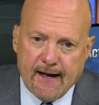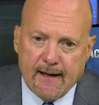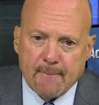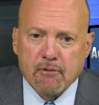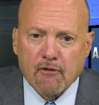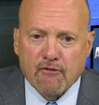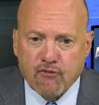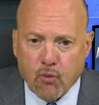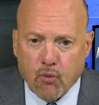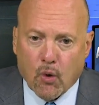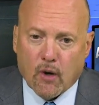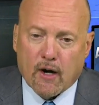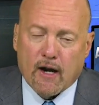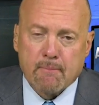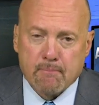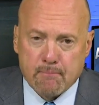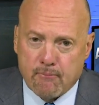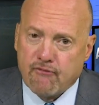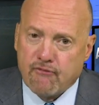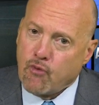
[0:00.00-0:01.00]
before
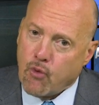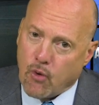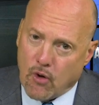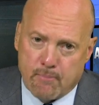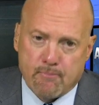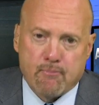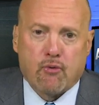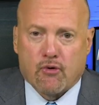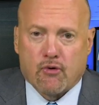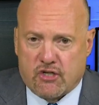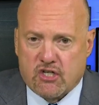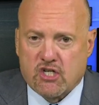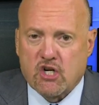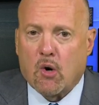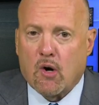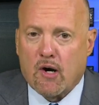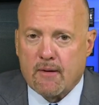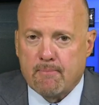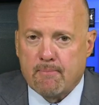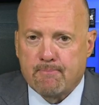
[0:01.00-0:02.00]
it bought
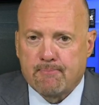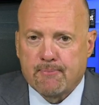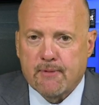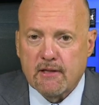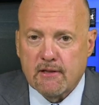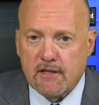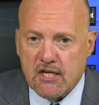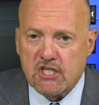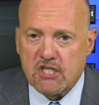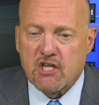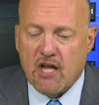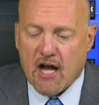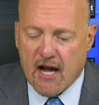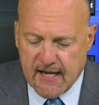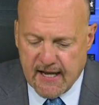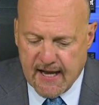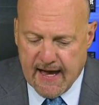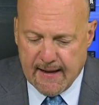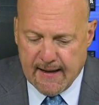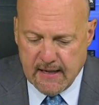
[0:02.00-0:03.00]
Jarden, at least not
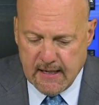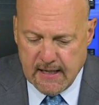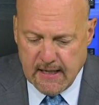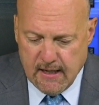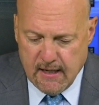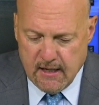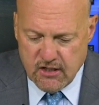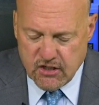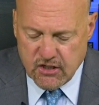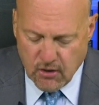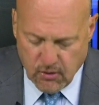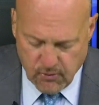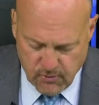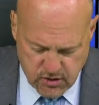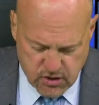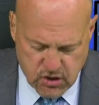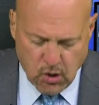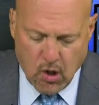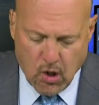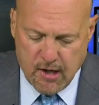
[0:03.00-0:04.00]
yet. So
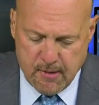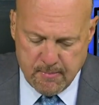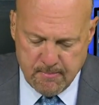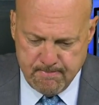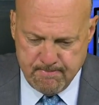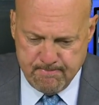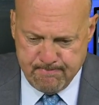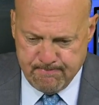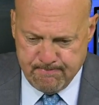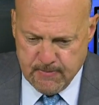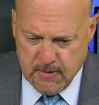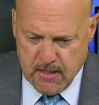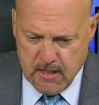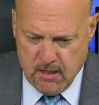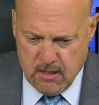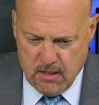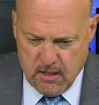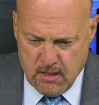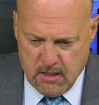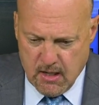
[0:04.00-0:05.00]
Jarden,
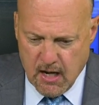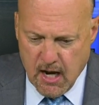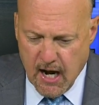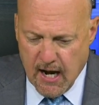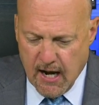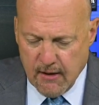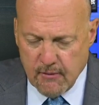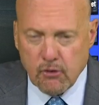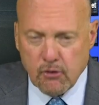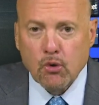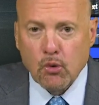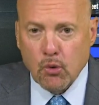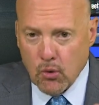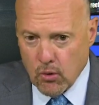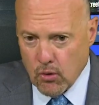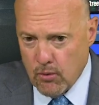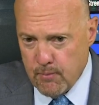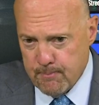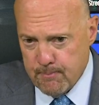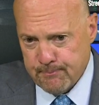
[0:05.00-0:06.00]

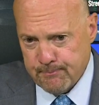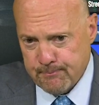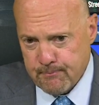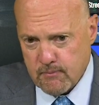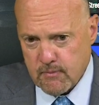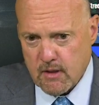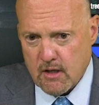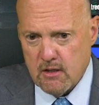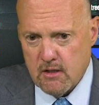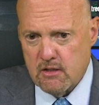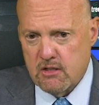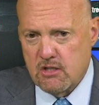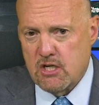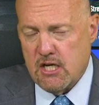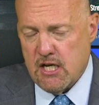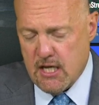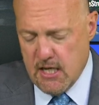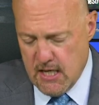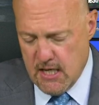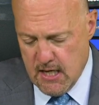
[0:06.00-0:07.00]
Newell,
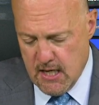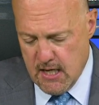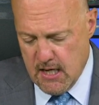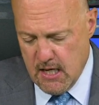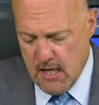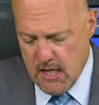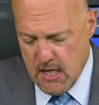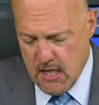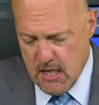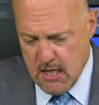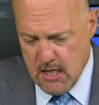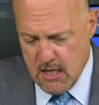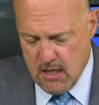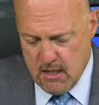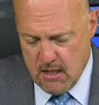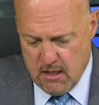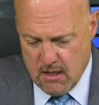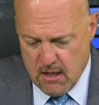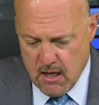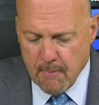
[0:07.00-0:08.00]
GE,
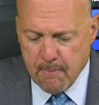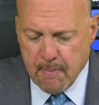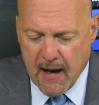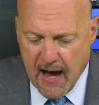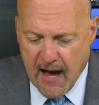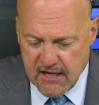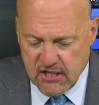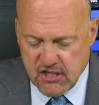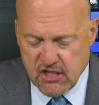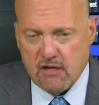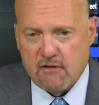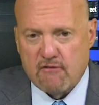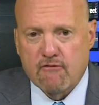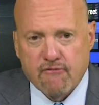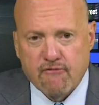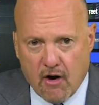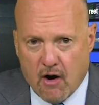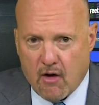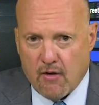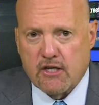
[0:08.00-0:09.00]
Apache,
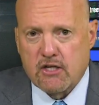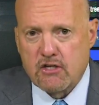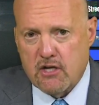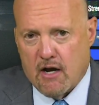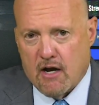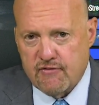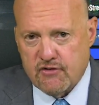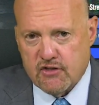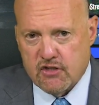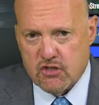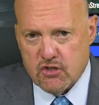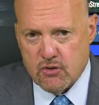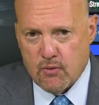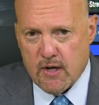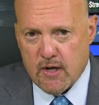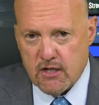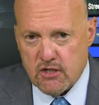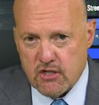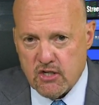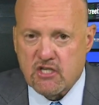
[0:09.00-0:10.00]
very tough
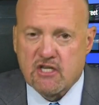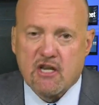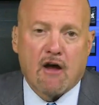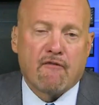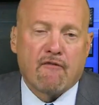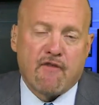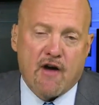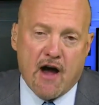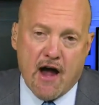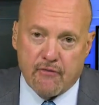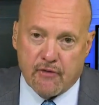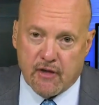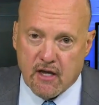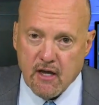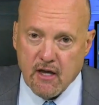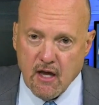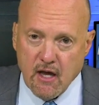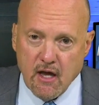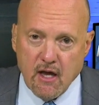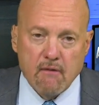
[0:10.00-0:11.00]
situations. Now, finally,
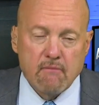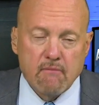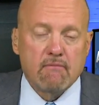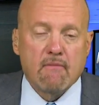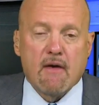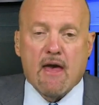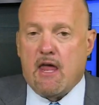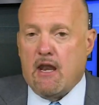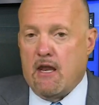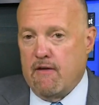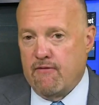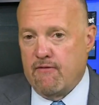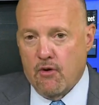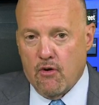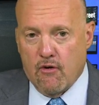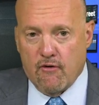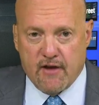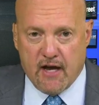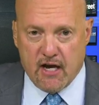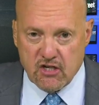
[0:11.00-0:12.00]
many of you
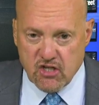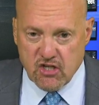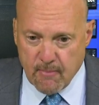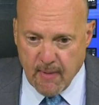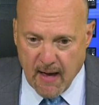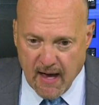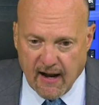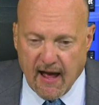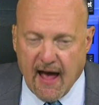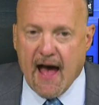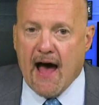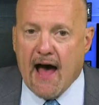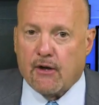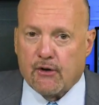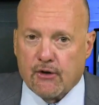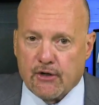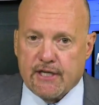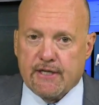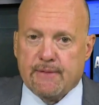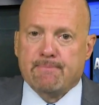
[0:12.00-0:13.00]
have asked about
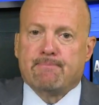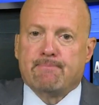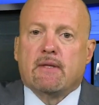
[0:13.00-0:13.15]
Allergan.